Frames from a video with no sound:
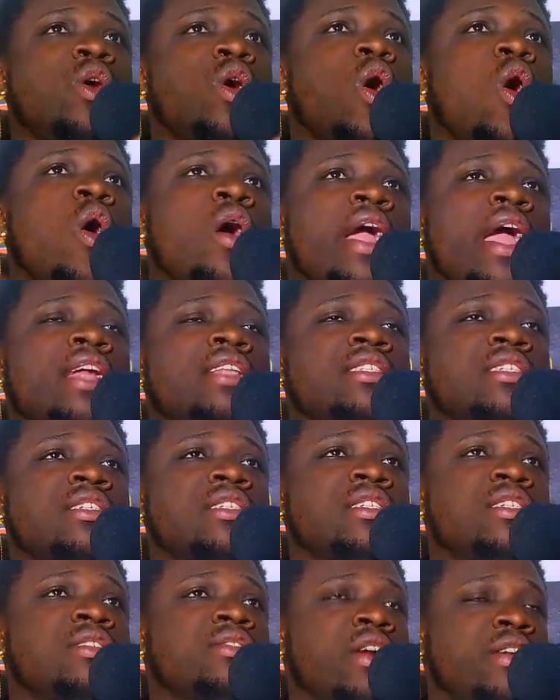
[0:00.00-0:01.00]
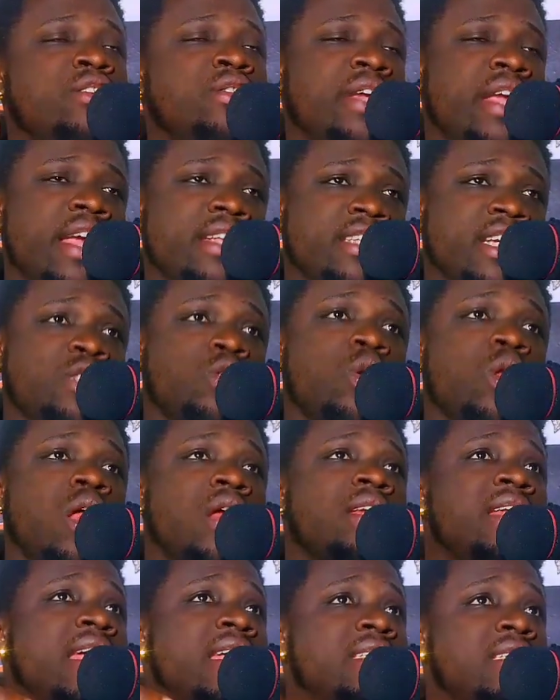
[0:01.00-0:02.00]
or trying to get a
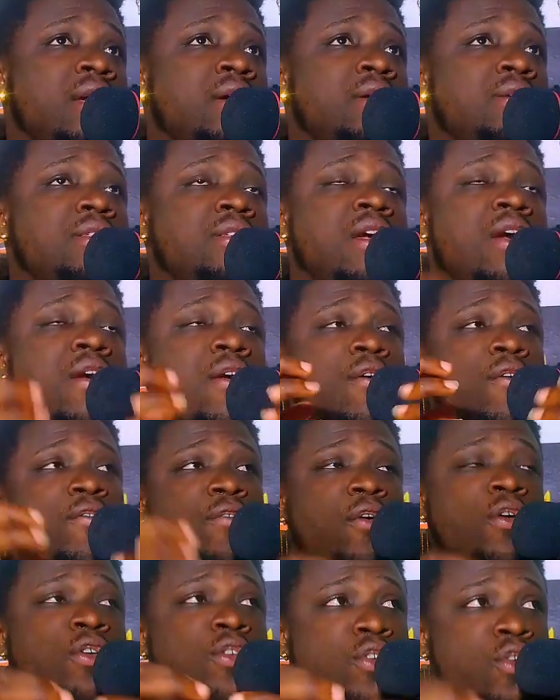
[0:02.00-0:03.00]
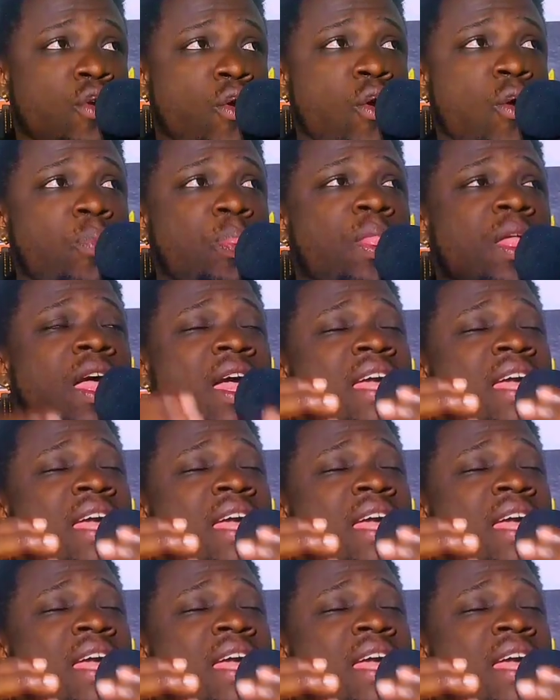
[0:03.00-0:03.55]
dollar details for your